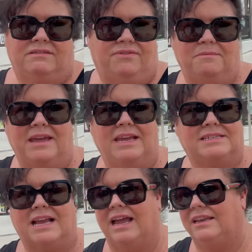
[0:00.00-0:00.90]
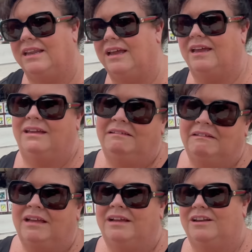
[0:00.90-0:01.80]
For me, it's kind of
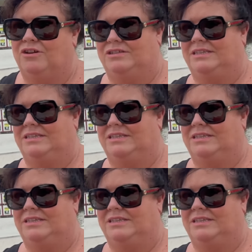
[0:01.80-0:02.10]
lost